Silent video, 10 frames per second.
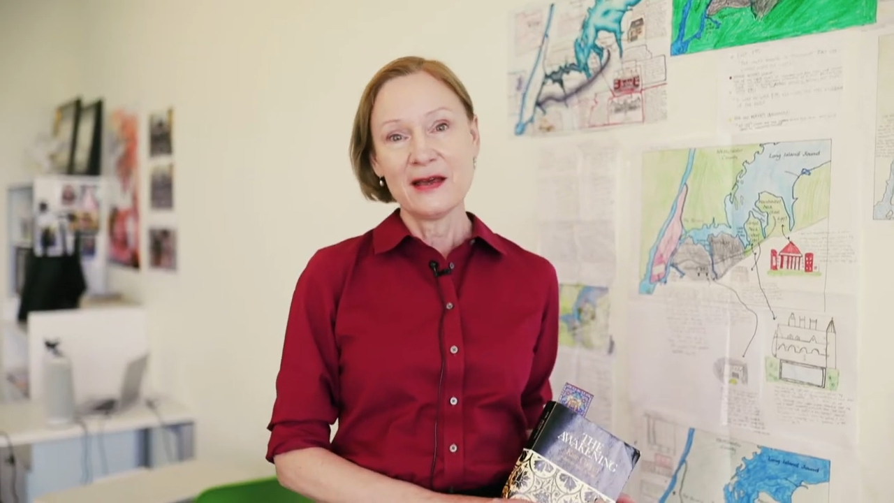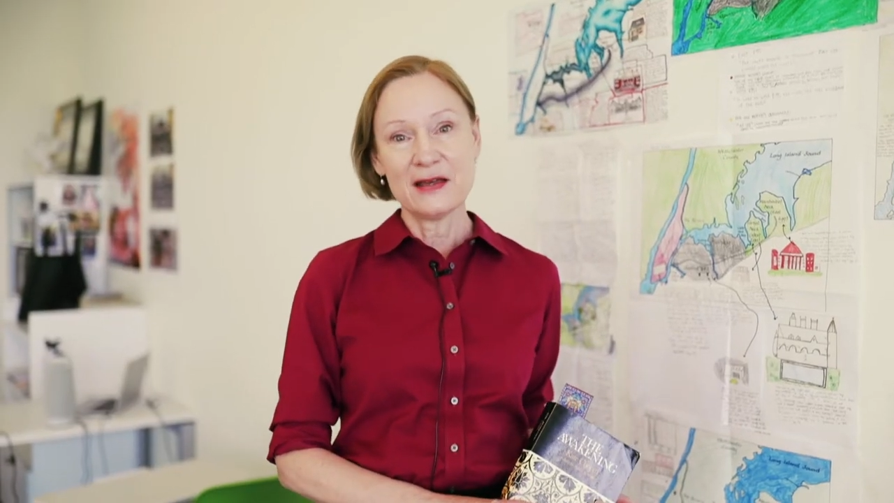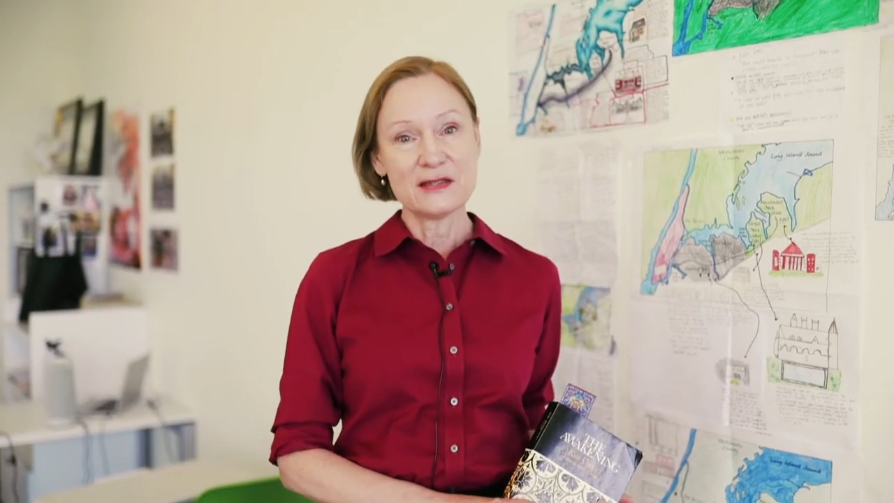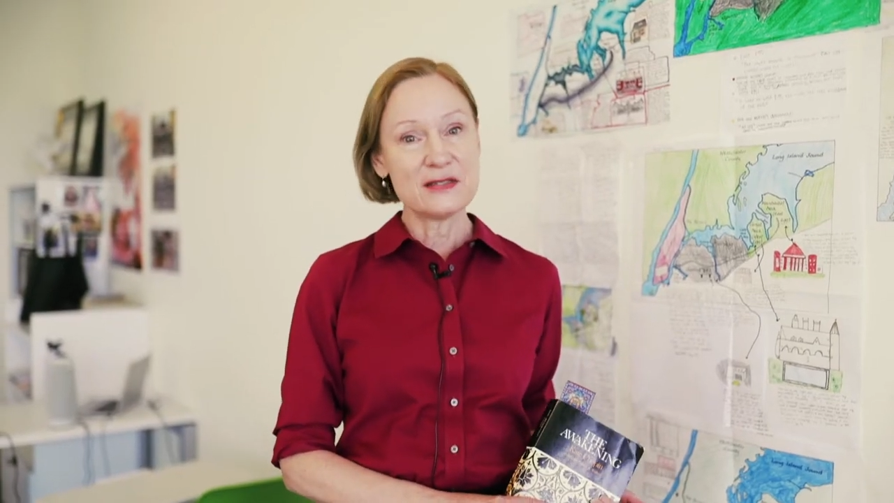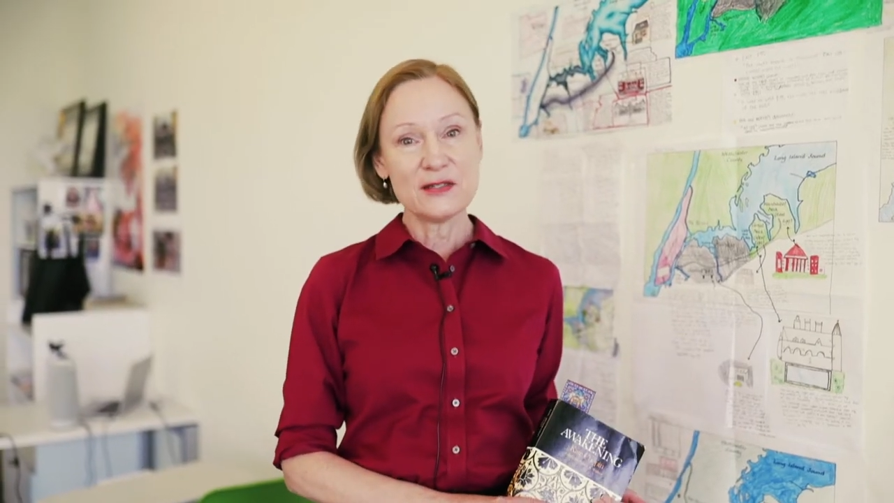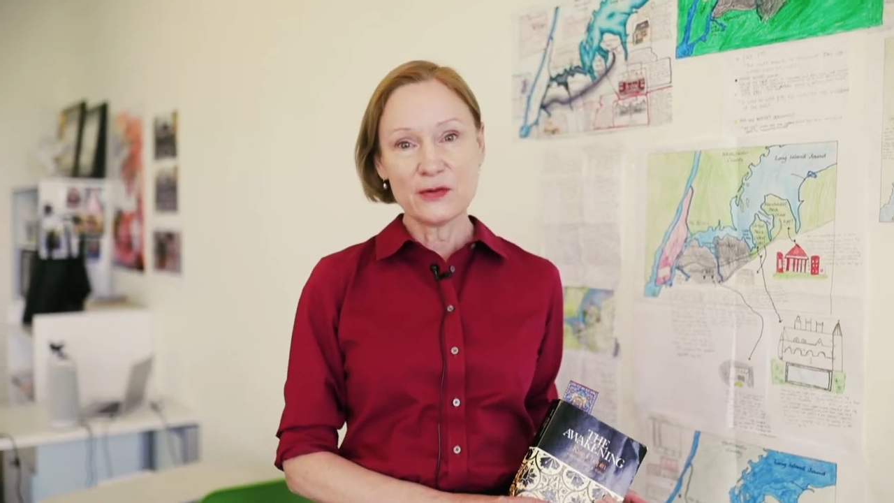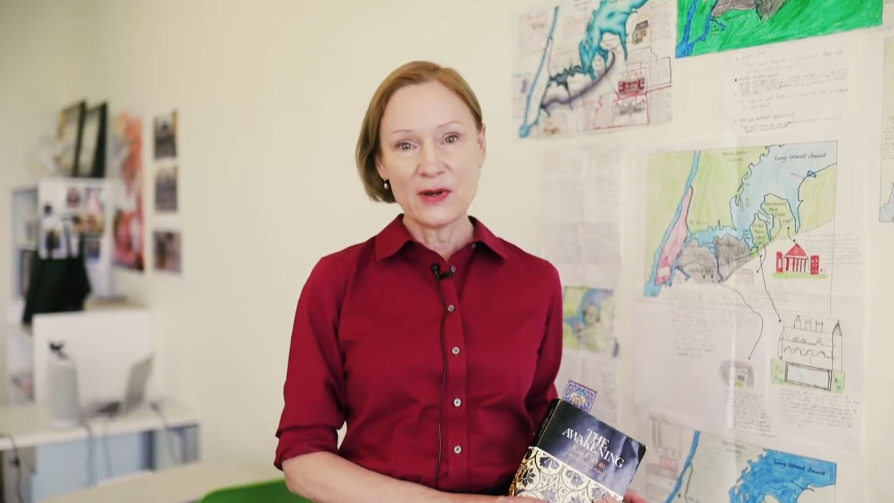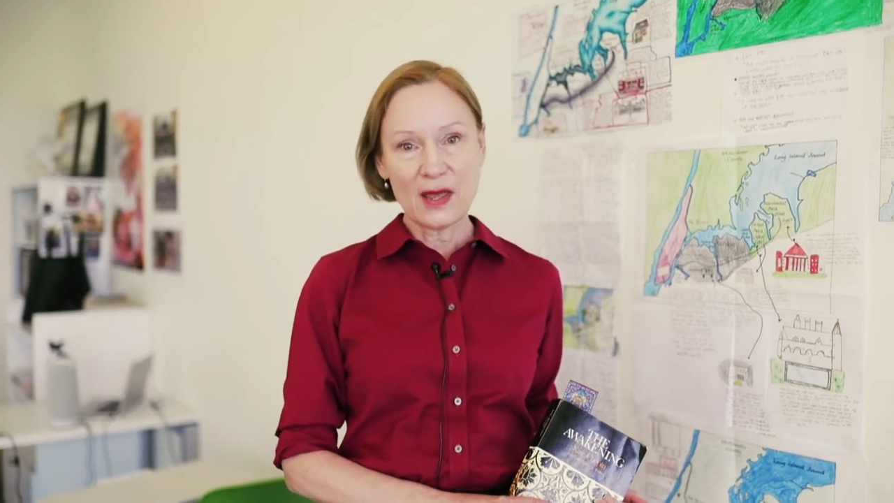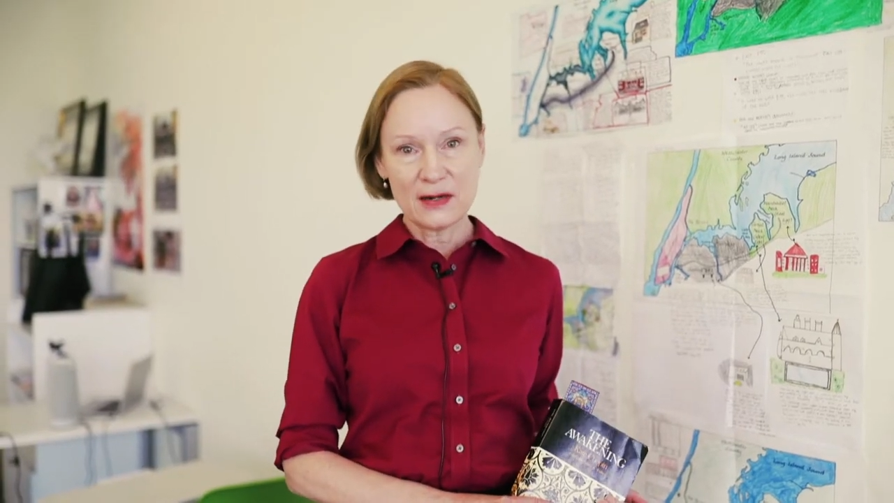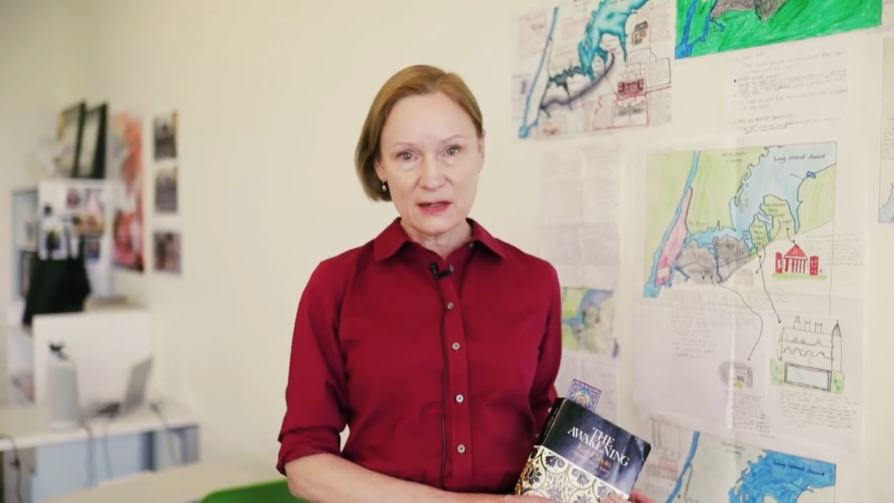Uh,
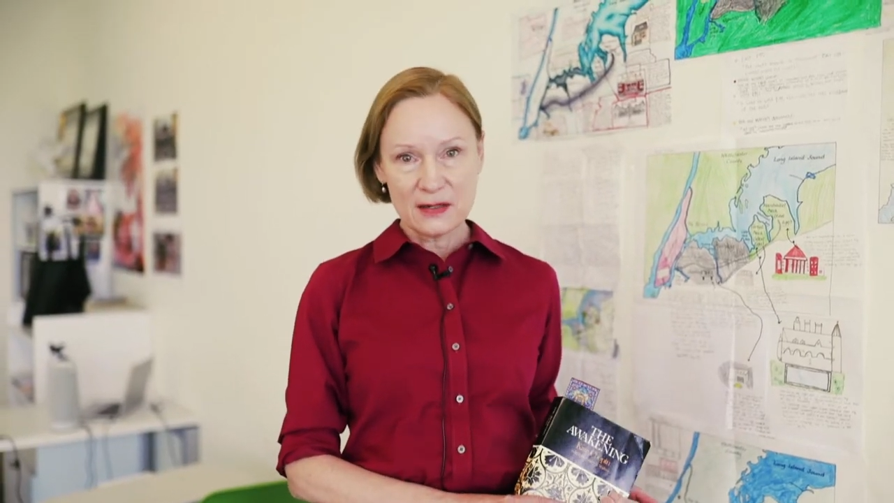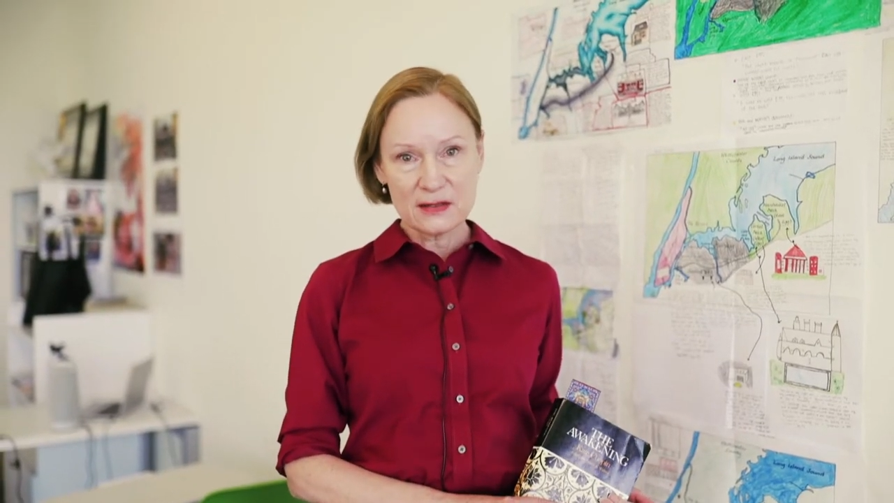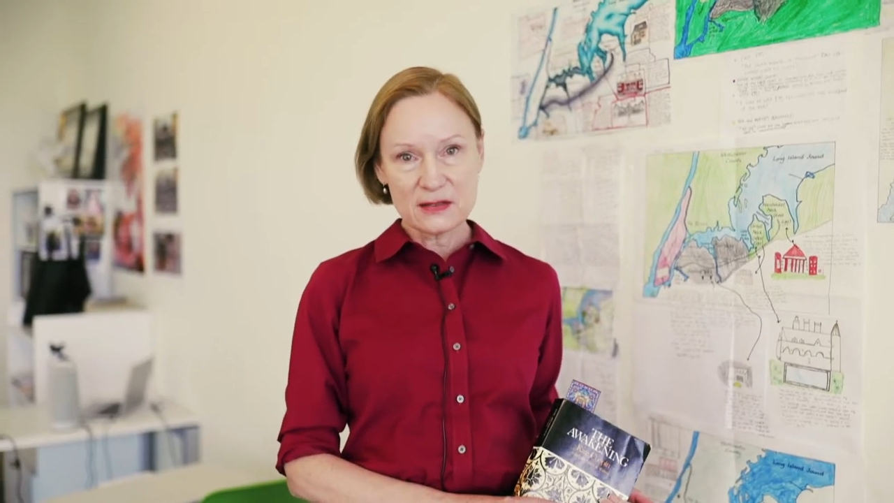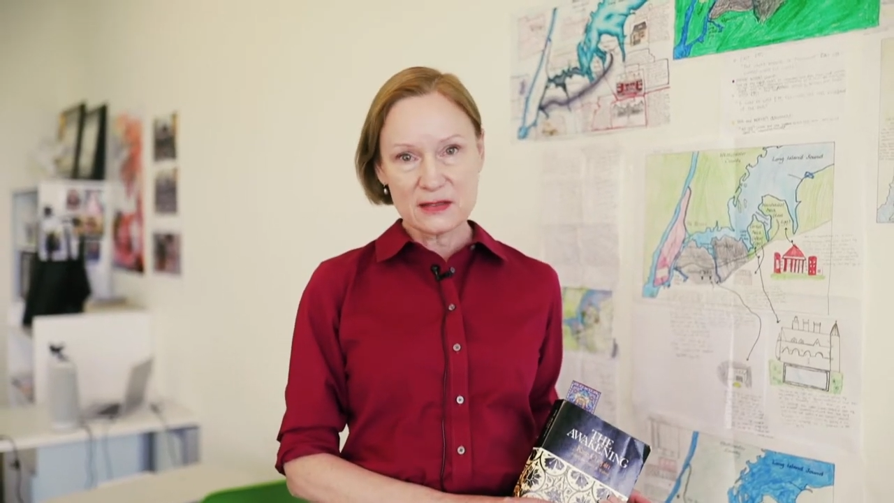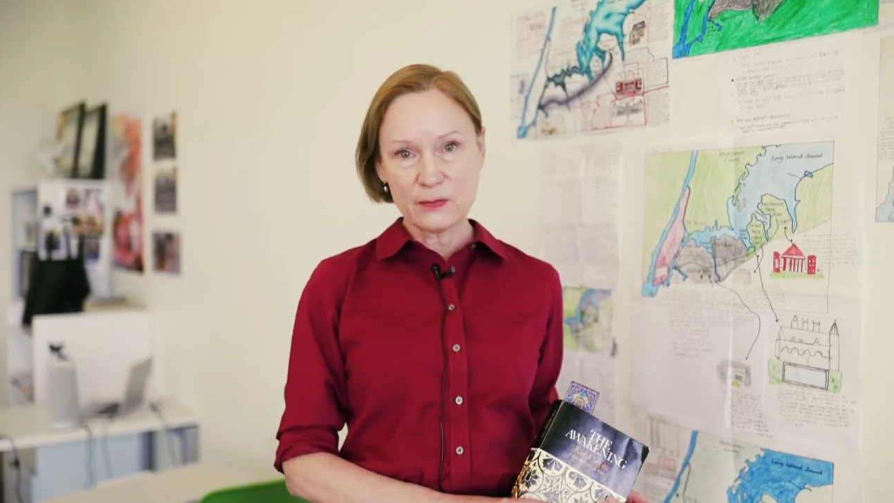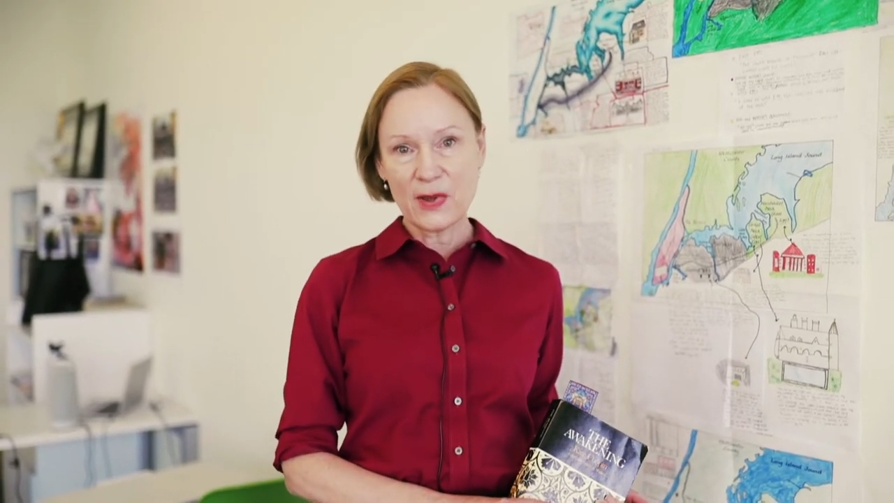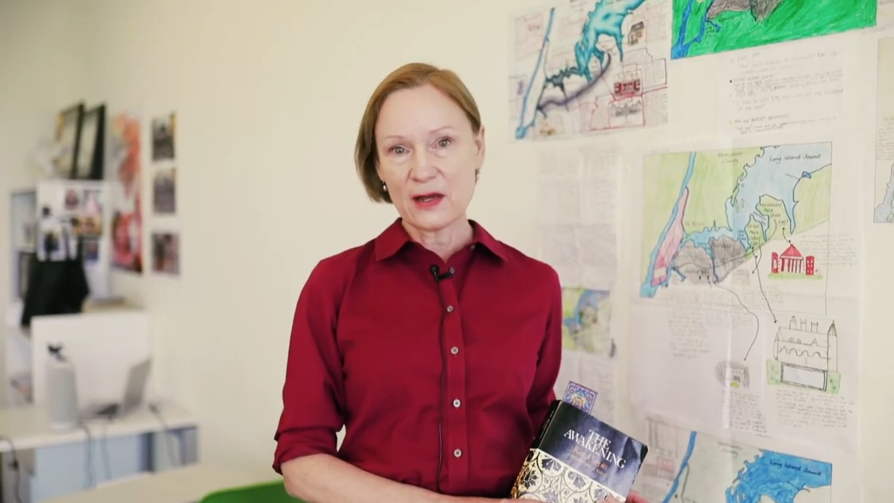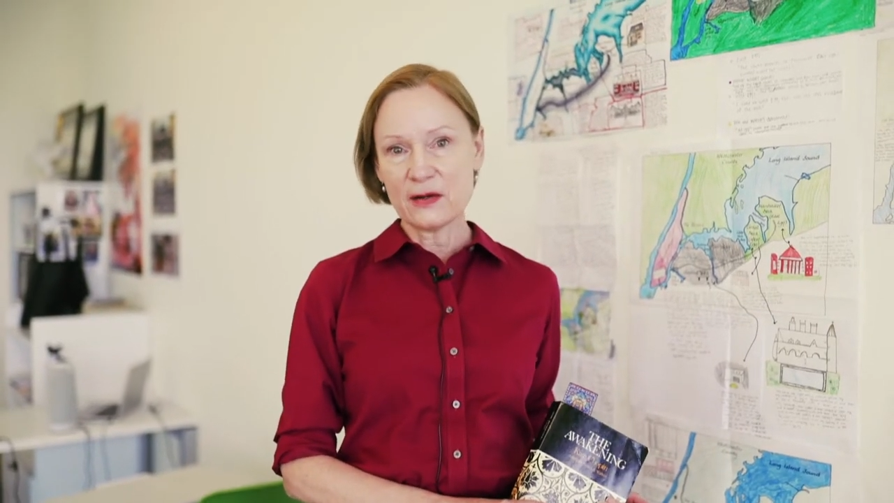student editors make